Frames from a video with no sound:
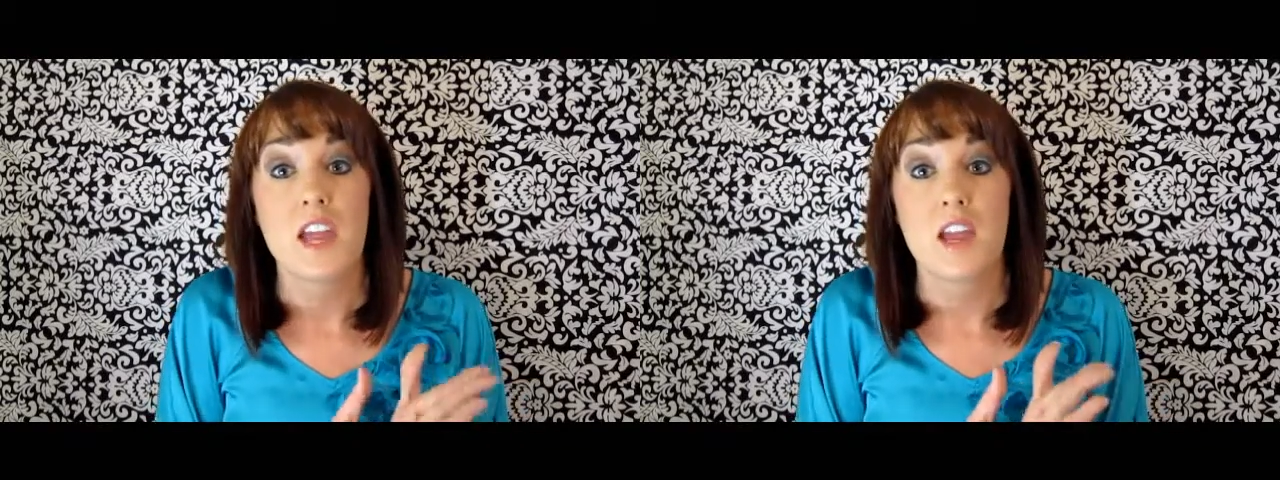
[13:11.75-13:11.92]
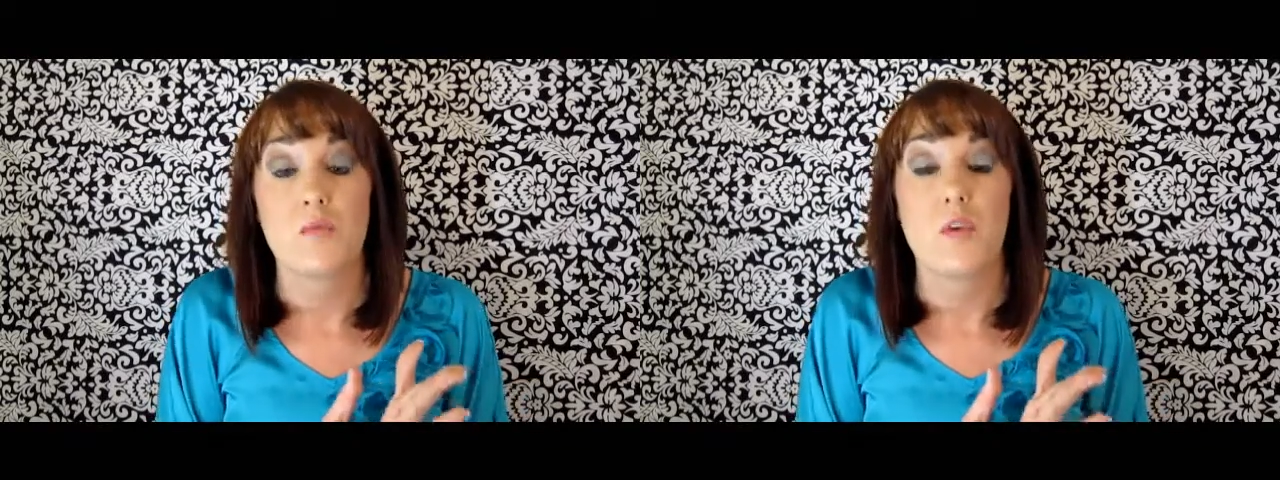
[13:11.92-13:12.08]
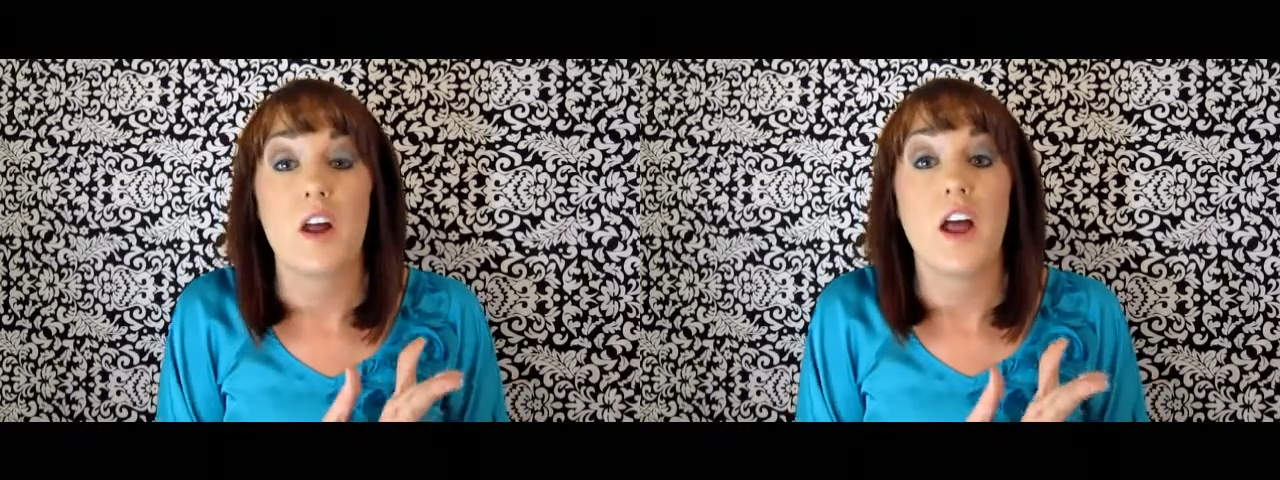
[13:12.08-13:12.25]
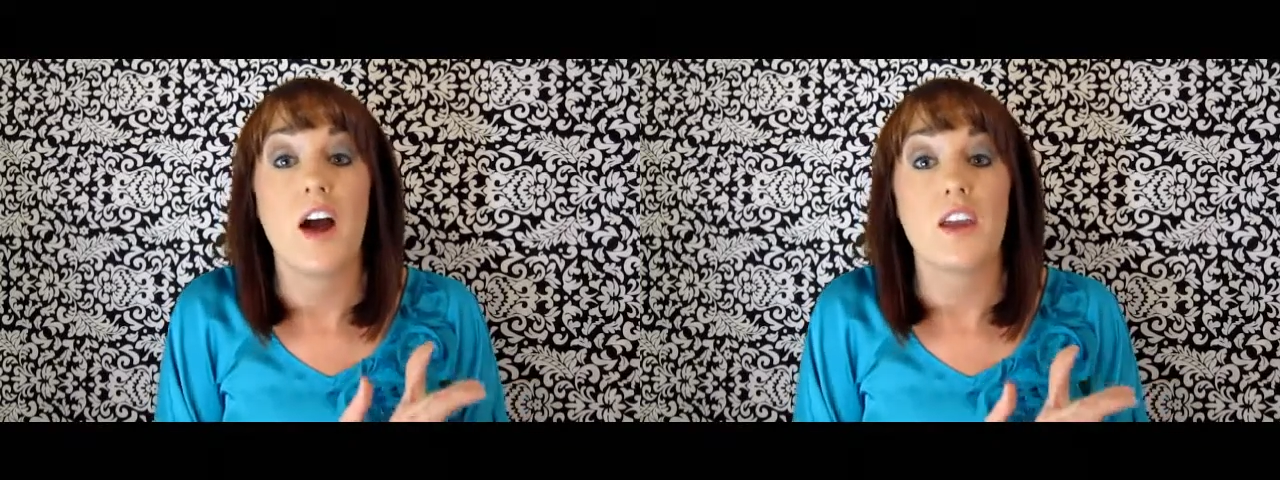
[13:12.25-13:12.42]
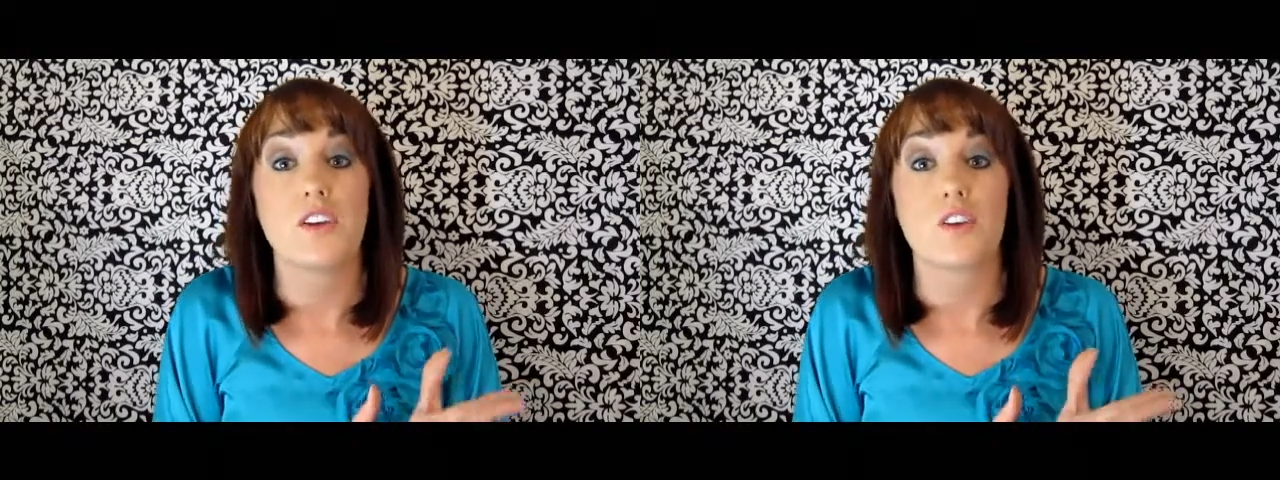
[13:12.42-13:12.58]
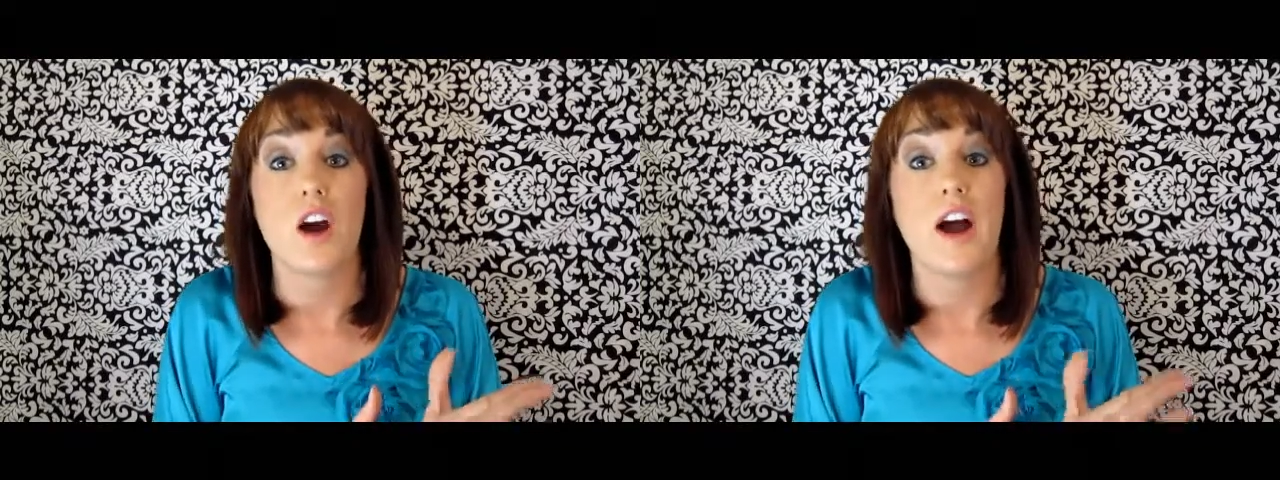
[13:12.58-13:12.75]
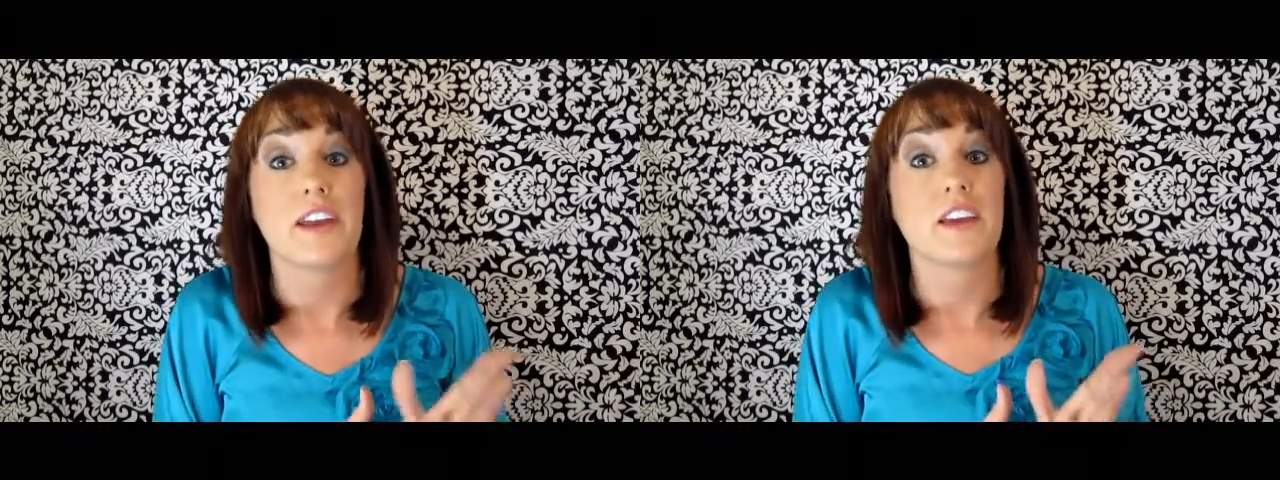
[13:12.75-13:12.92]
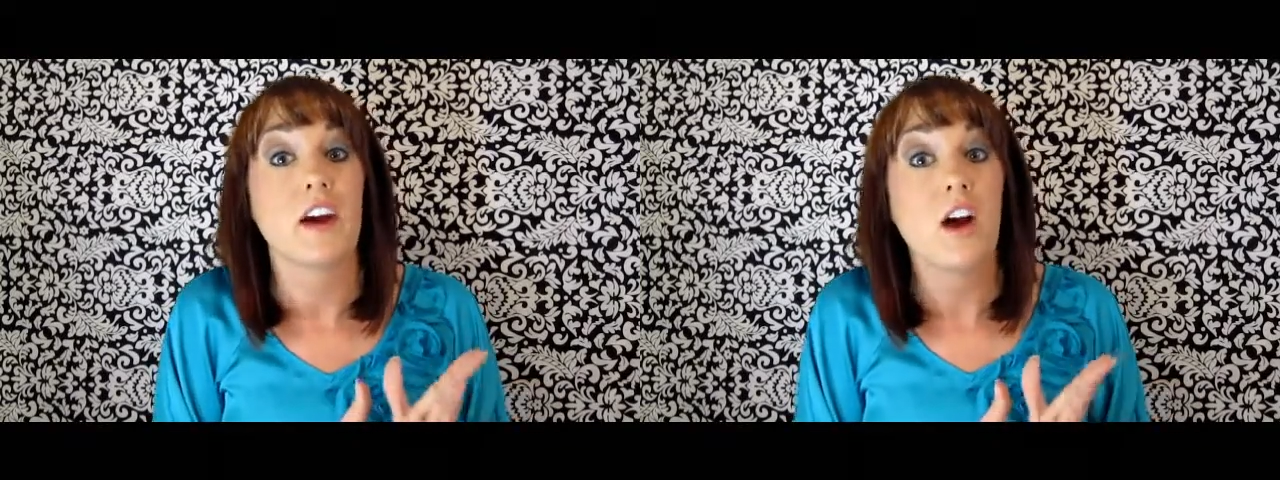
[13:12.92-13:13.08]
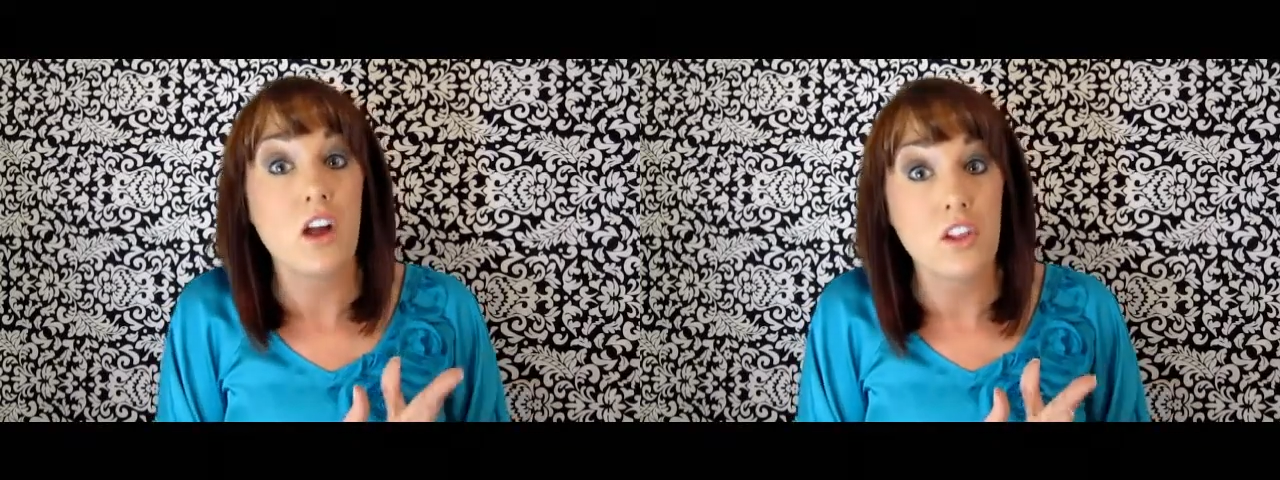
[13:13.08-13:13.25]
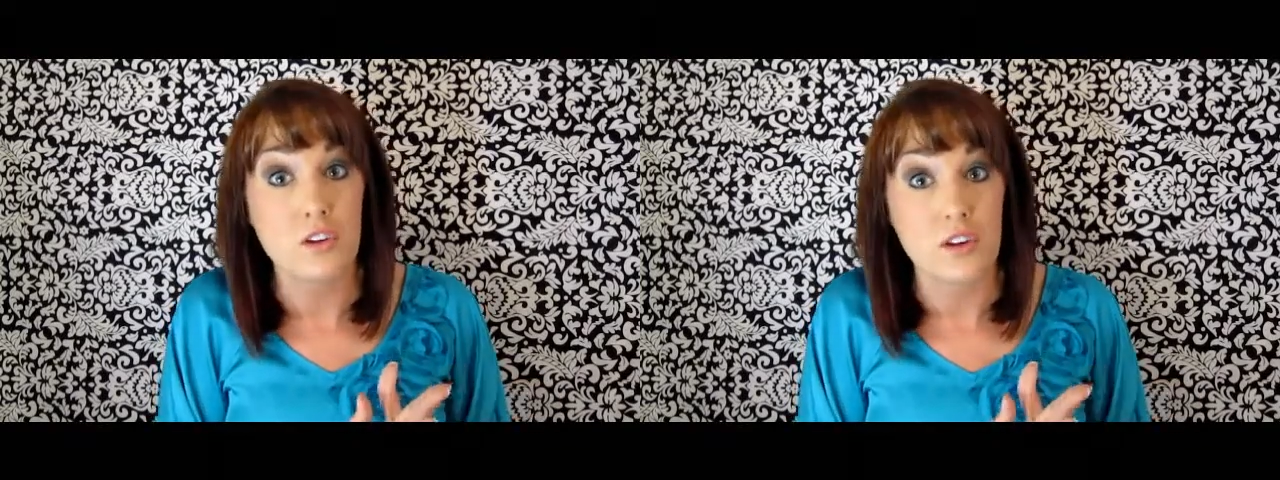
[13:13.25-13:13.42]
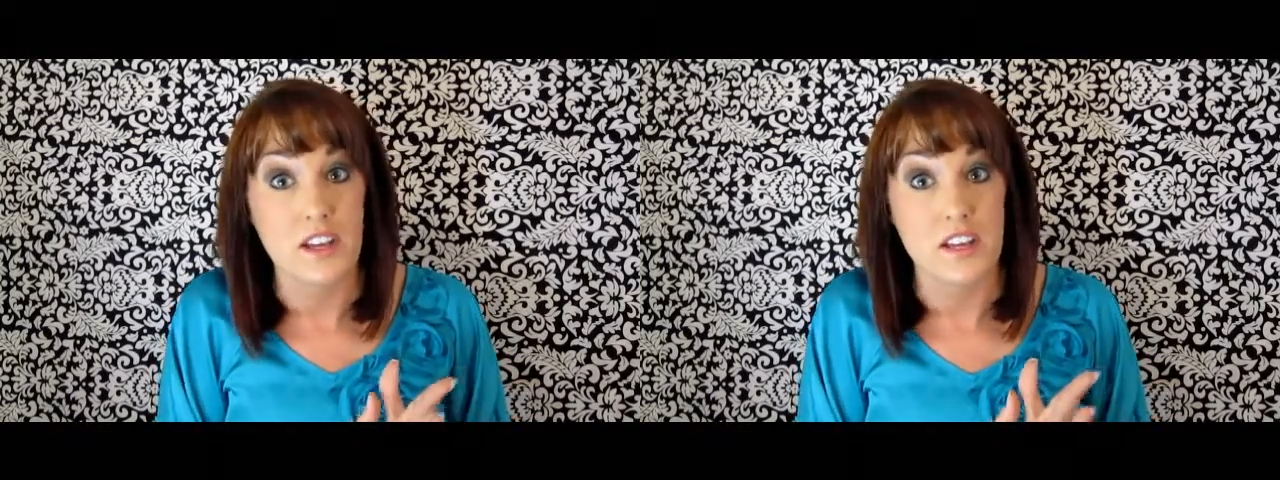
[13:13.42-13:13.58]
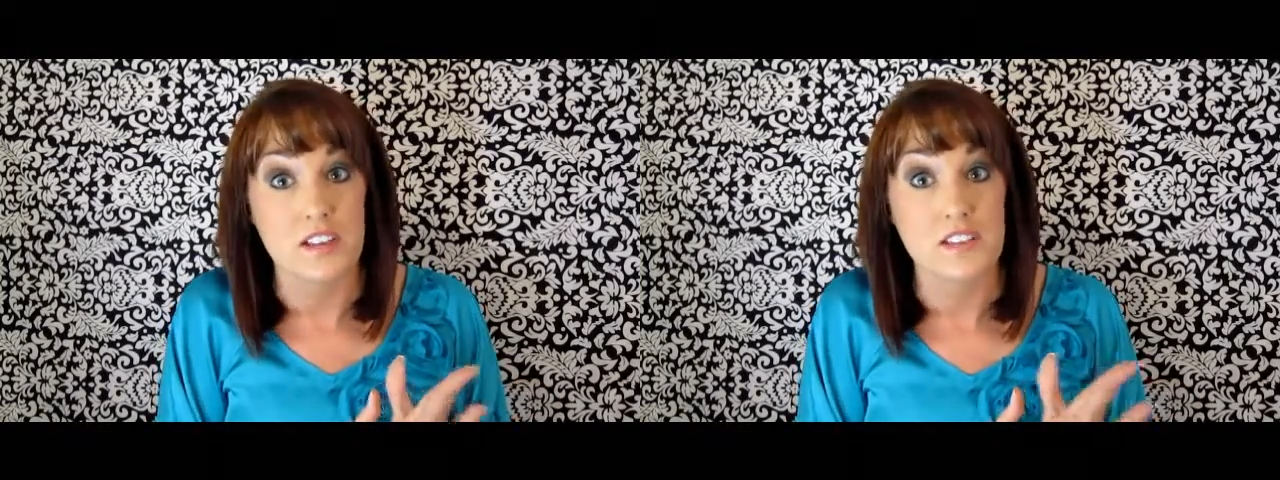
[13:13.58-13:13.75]
and what your eye color
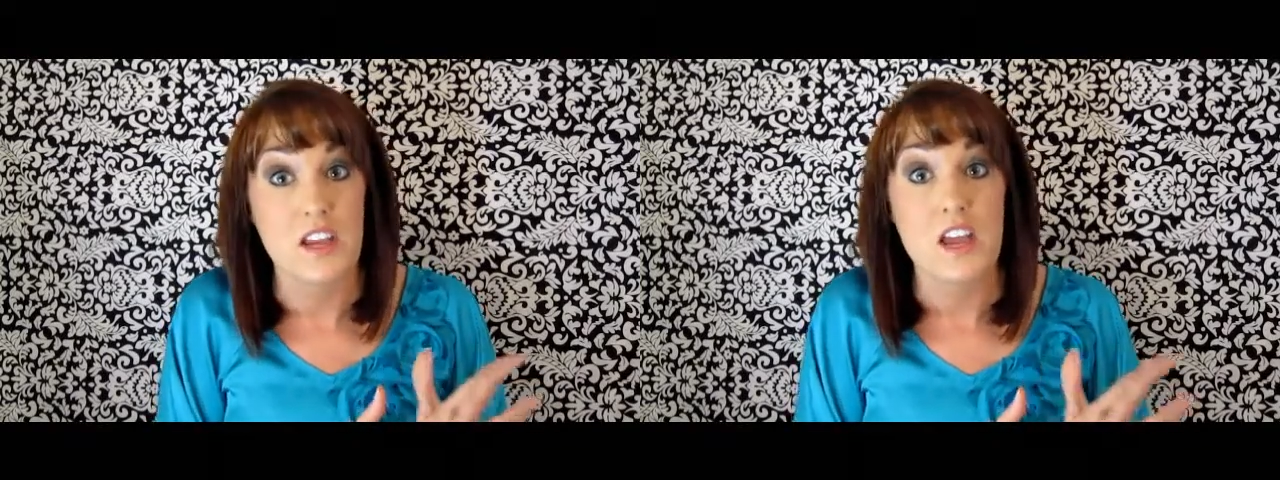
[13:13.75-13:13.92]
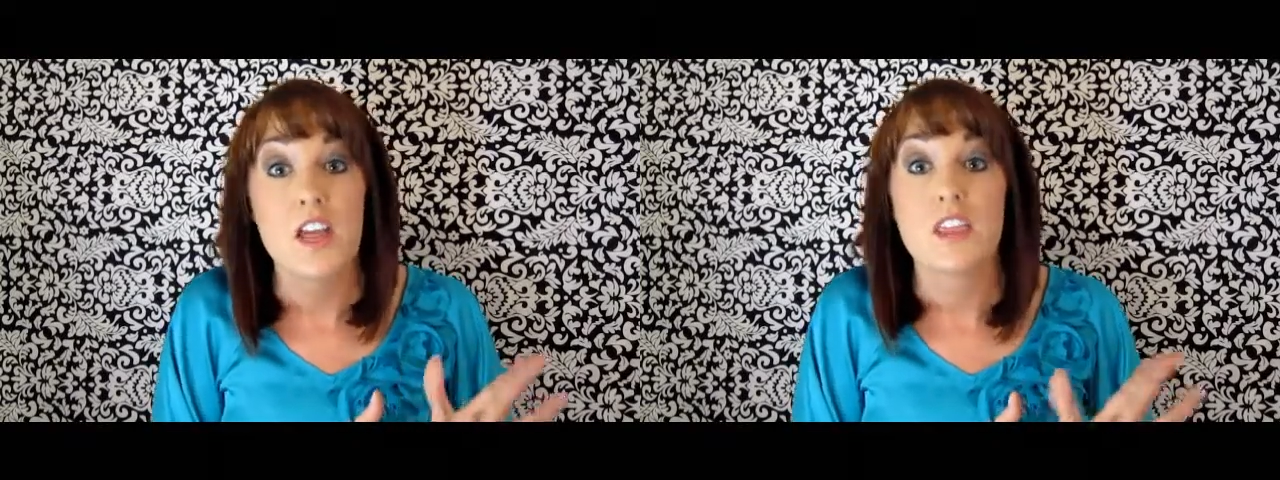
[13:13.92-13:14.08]
is